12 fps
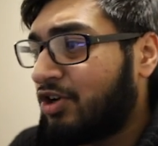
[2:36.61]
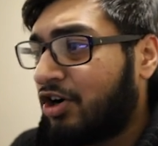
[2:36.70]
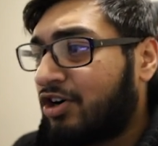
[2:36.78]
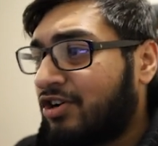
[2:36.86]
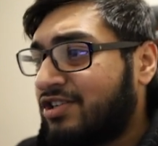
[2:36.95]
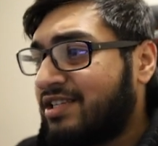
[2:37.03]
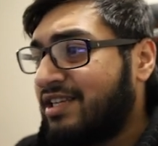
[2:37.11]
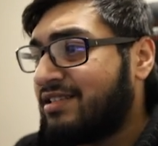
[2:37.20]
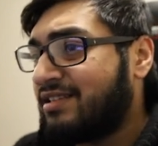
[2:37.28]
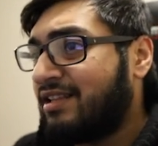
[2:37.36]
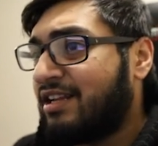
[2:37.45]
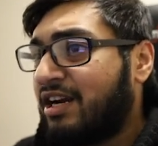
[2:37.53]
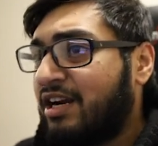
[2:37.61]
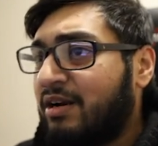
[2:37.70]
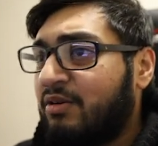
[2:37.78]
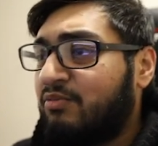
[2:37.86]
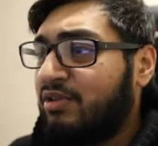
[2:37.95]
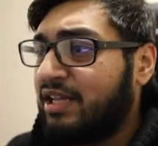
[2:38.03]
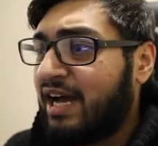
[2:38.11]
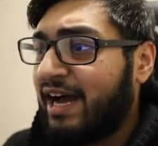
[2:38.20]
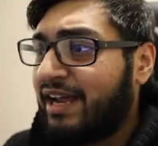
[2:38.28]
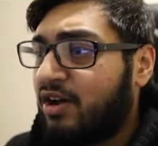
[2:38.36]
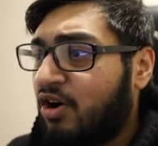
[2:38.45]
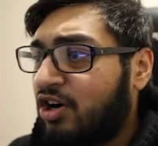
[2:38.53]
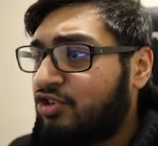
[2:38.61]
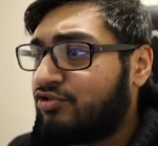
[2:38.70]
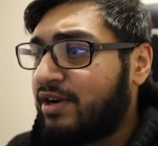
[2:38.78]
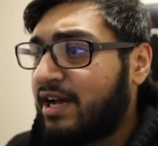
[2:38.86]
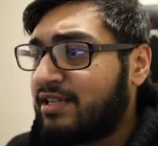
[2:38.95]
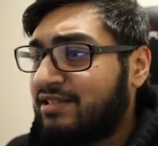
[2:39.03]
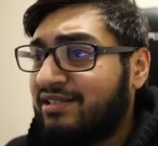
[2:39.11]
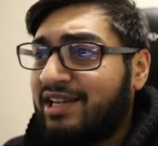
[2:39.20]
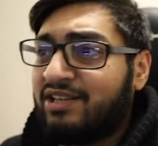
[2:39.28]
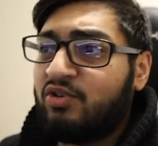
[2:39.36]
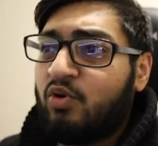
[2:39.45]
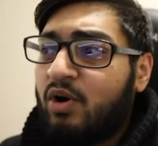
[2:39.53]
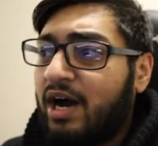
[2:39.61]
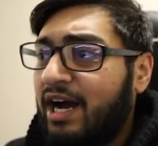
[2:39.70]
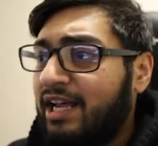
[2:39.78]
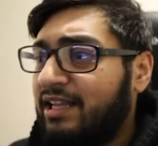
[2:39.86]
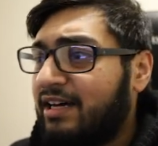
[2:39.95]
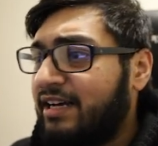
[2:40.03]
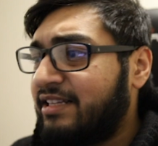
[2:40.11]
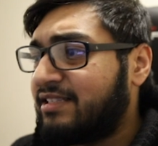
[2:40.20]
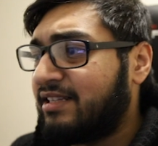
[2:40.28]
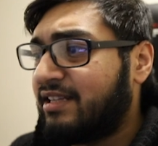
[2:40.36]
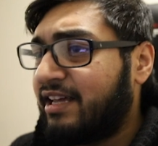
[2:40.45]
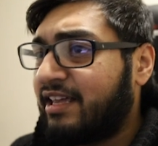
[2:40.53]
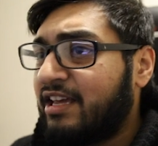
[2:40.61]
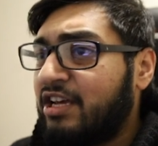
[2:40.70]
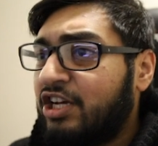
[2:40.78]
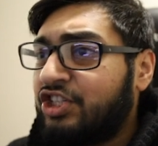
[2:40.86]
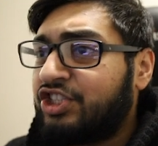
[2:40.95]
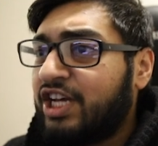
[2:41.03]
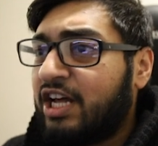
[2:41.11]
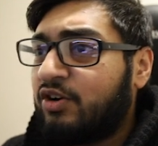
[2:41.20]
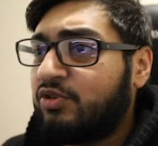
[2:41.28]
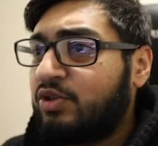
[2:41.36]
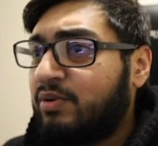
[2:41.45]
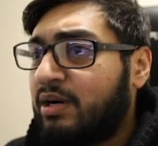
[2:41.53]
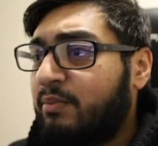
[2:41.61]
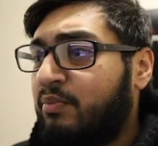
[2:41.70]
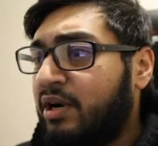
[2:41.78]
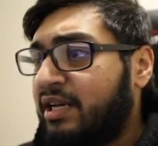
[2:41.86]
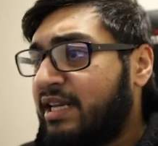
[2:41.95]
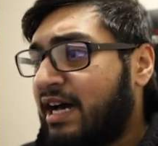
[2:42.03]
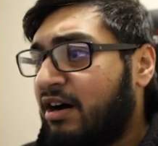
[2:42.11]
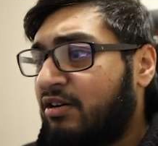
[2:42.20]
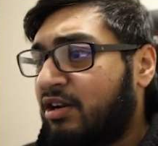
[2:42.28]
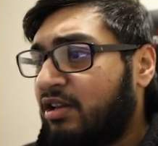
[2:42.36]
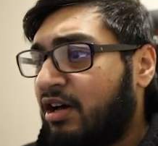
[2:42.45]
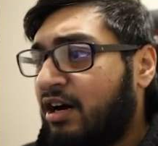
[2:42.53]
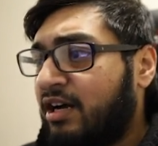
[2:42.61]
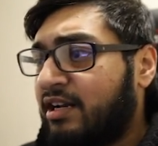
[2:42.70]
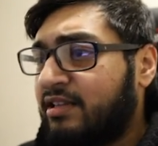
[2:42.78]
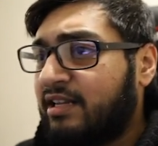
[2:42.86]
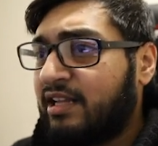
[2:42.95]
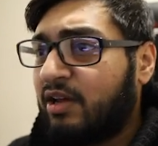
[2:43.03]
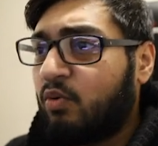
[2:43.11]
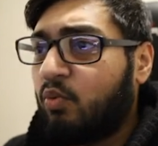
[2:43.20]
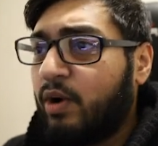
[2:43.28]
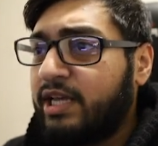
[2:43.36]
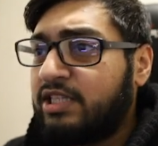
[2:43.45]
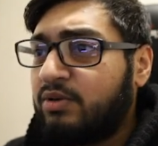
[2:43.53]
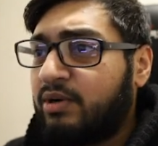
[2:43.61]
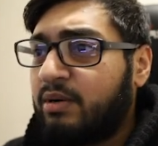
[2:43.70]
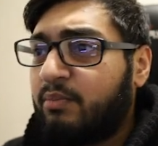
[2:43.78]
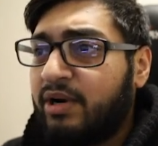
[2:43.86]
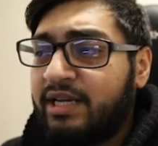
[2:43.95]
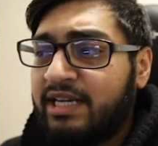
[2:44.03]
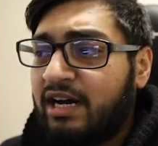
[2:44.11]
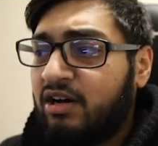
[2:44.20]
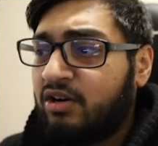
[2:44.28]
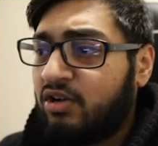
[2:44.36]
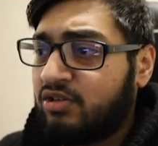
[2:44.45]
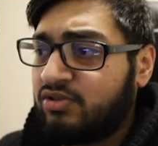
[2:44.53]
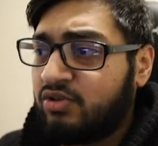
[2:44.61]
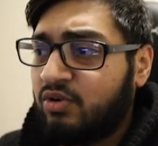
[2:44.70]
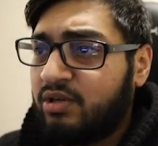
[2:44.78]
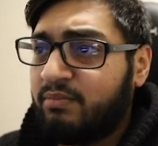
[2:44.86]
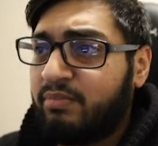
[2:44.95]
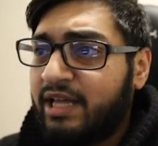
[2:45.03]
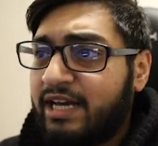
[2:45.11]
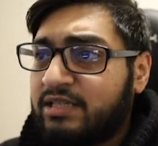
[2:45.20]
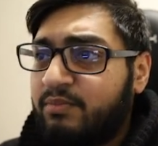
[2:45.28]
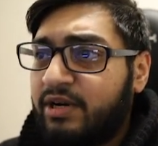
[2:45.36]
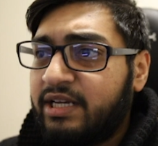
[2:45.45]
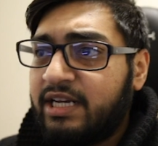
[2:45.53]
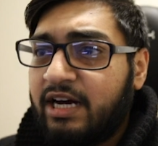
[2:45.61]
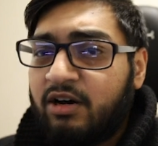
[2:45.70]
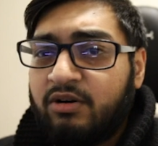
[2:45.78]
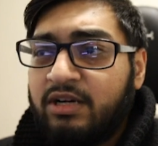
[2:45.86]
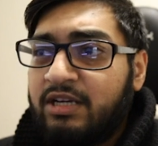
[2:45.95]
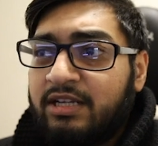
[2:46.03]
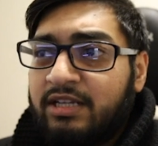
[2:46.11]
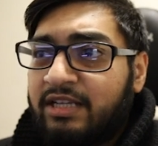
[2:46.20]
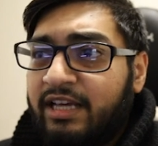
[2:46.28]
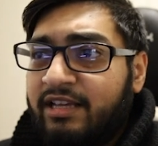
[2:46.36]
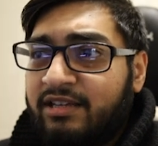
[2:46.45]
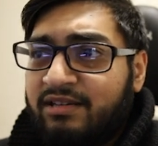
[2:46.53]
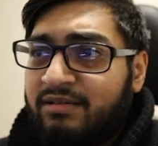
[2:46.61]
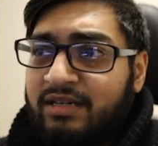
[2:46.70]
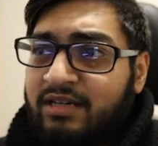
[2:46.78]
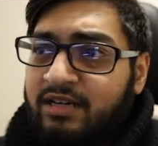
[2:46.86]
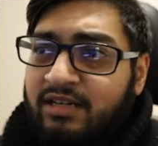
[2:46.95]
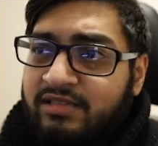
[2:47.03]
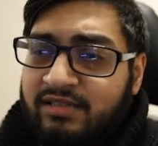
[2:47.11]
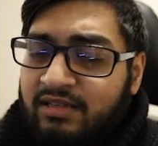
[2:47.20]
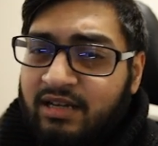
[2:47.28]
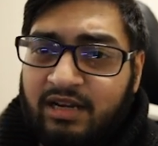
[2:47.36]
darker scenes in there and really high contrast and like no highlights, and like shadows you want to bring down a lot, and then like whites you want to bring down also, and blacks bring down, like, because